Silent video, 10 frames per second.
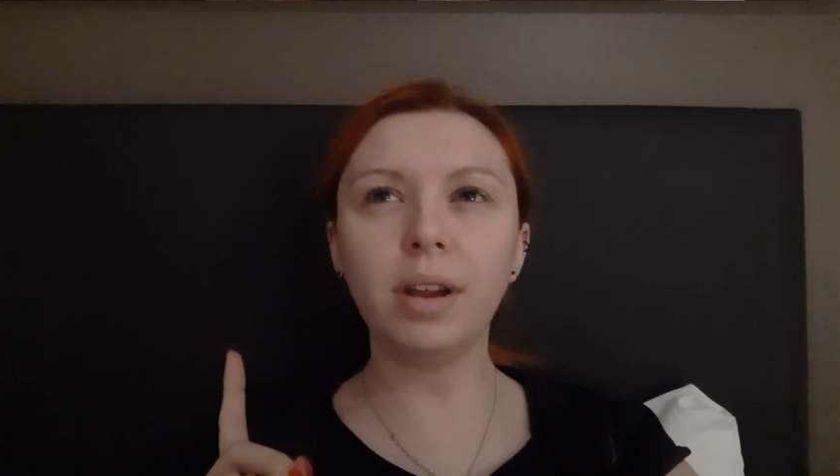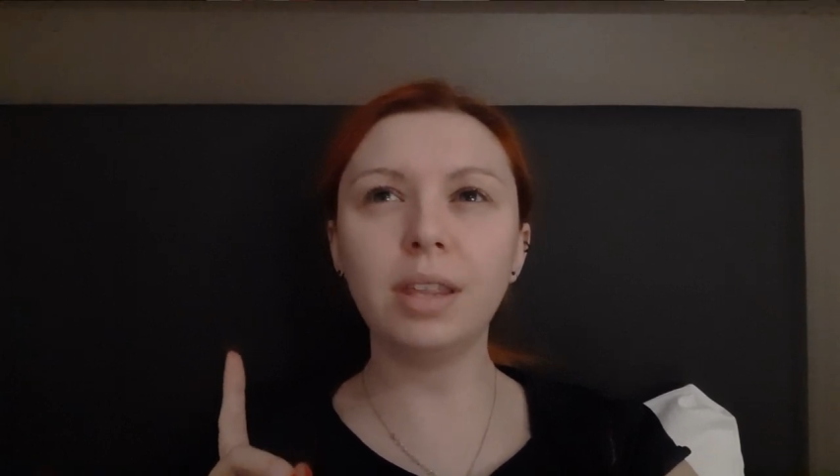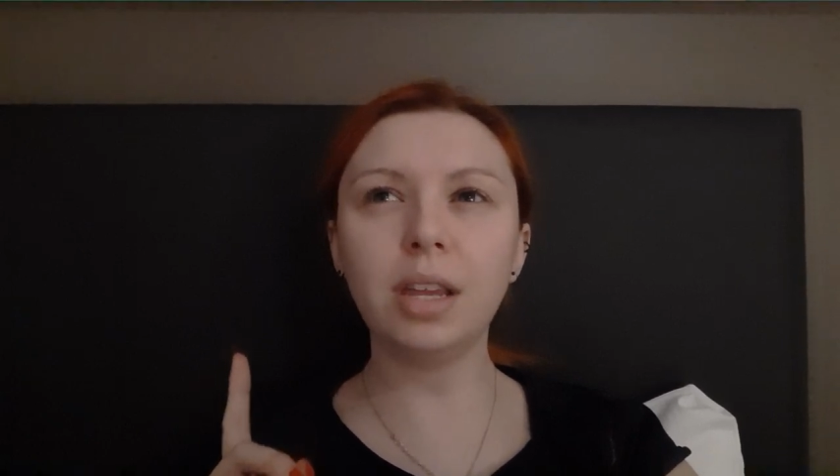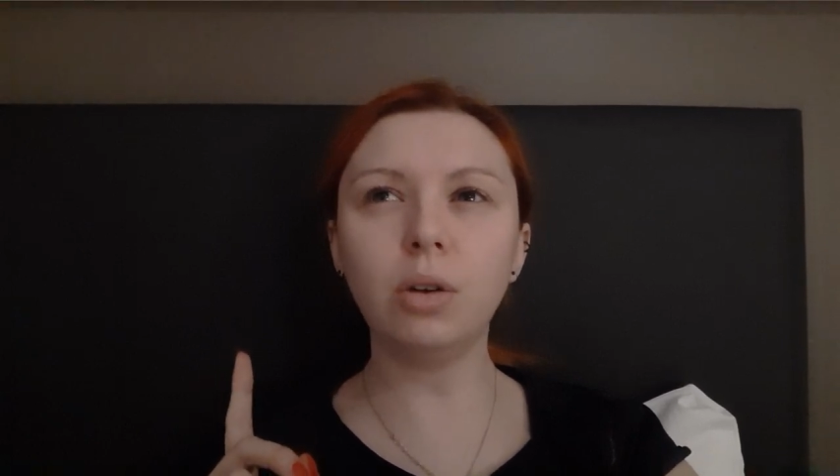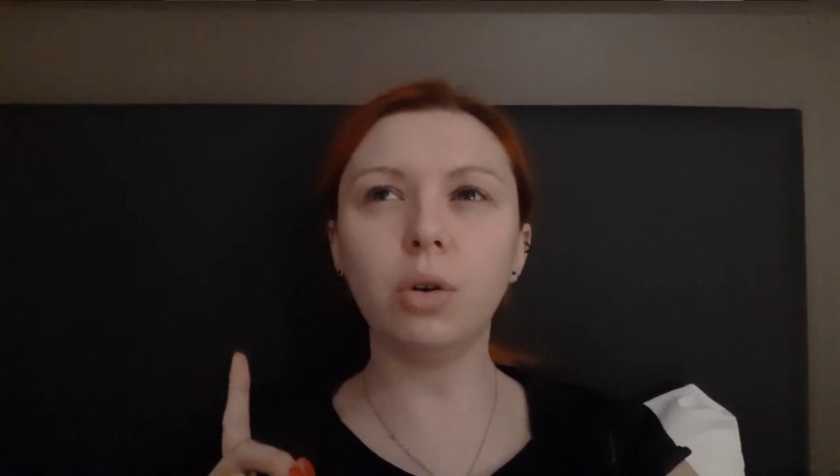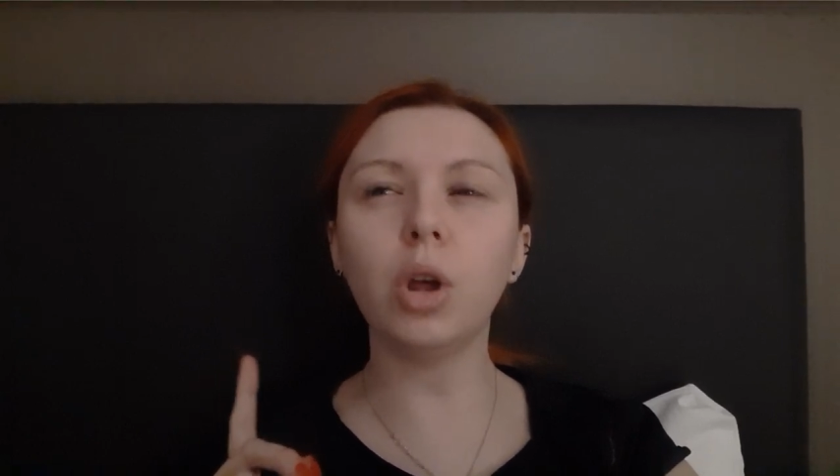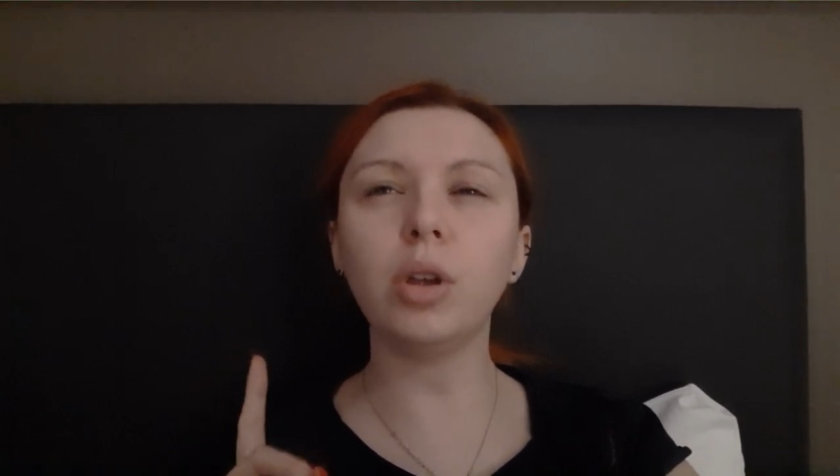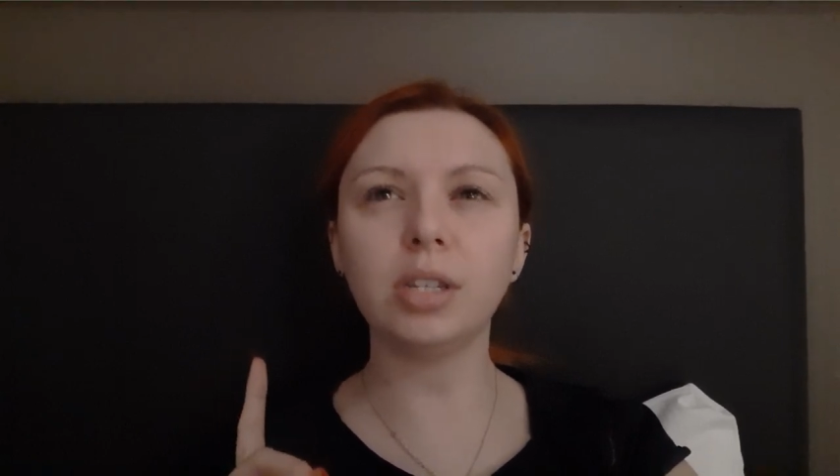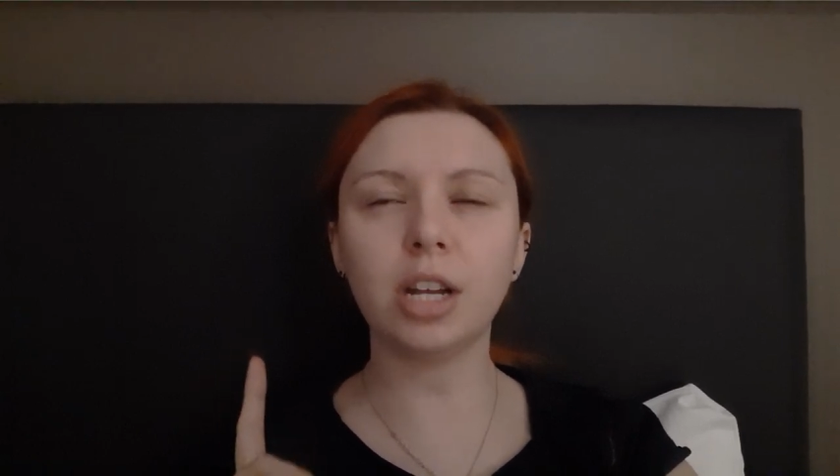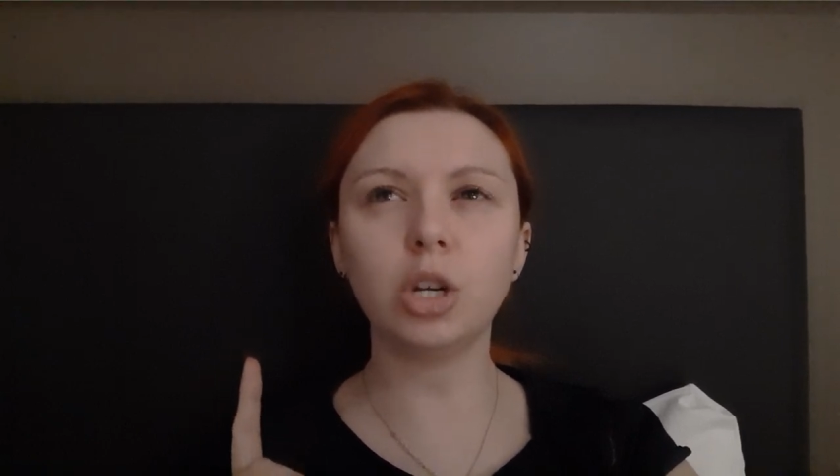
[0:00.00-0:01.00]
I think, or no,
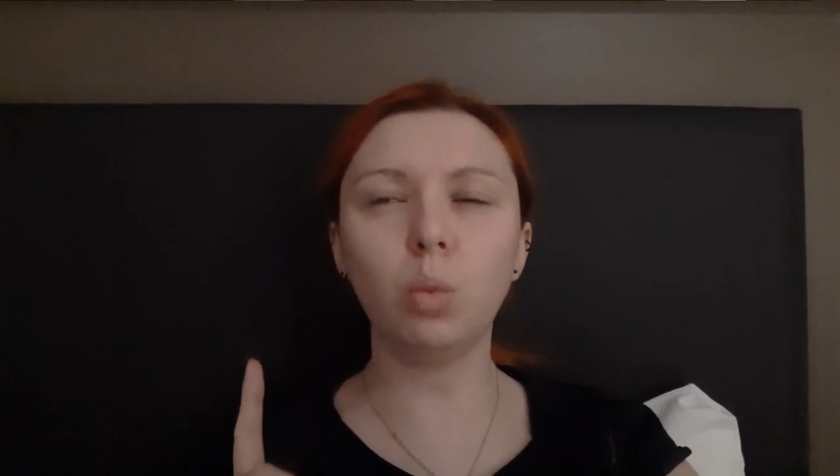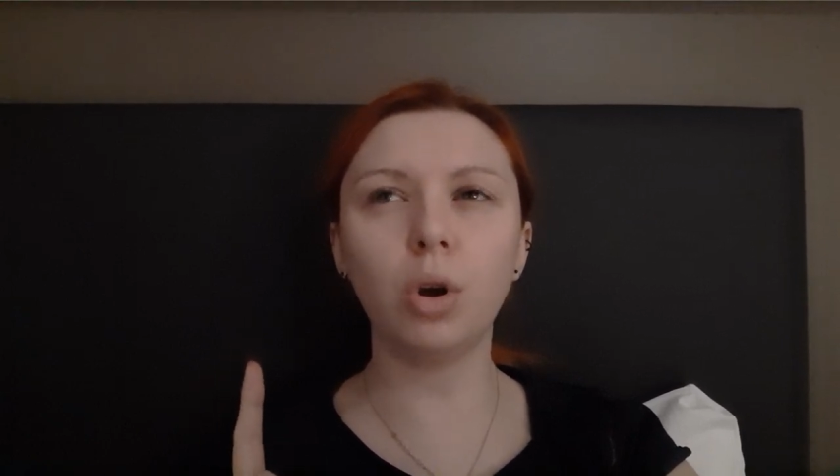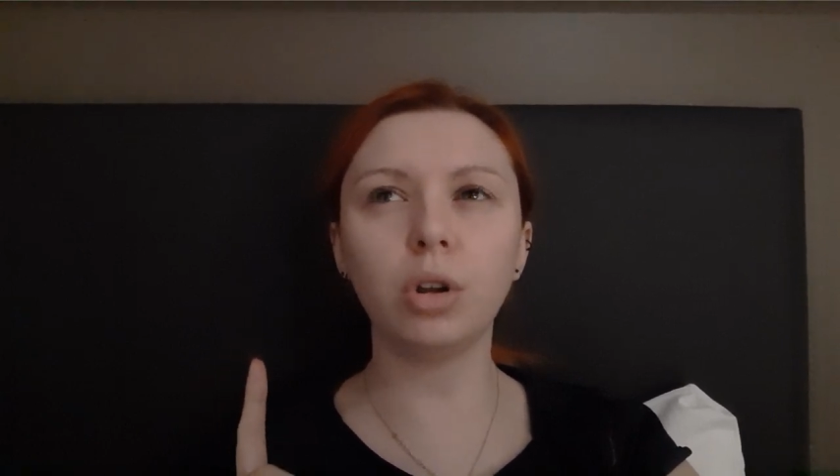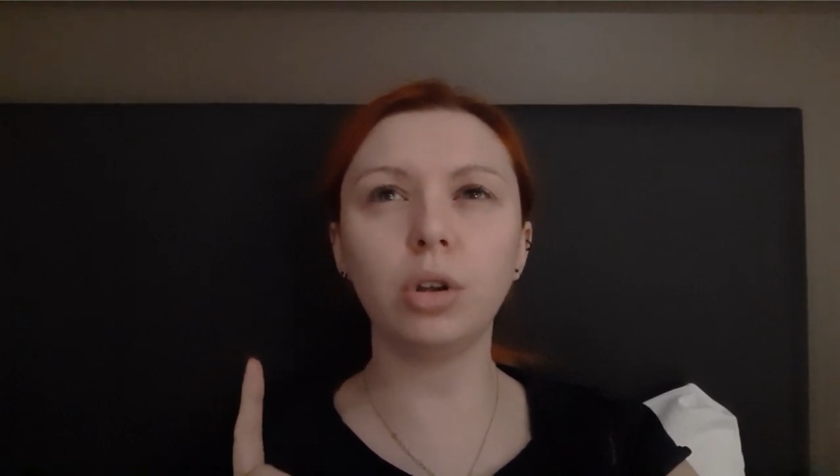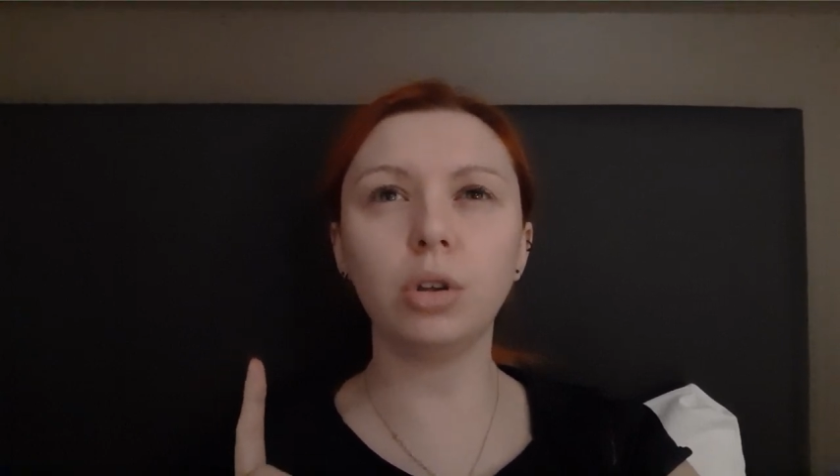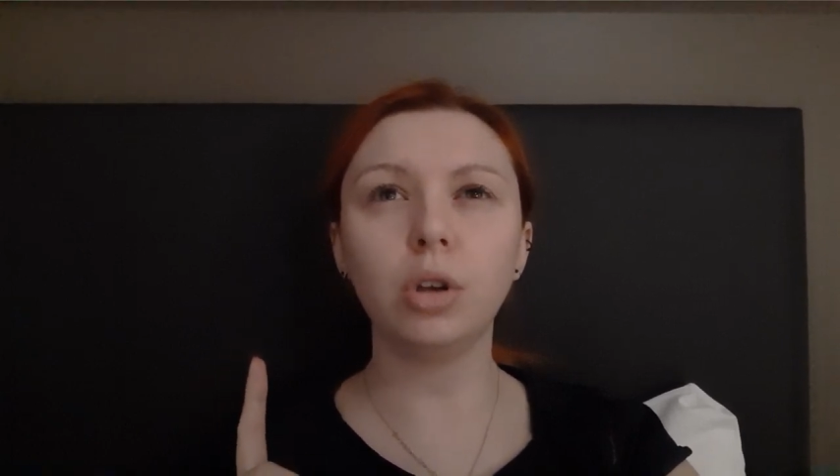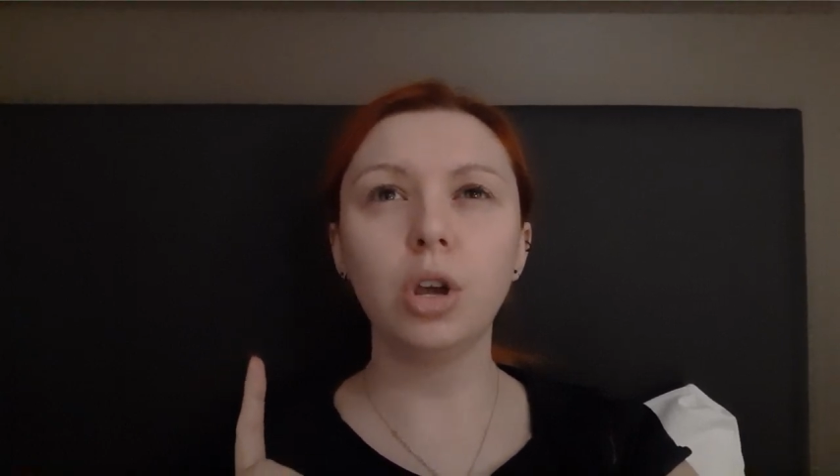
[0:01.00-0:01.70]
it's actually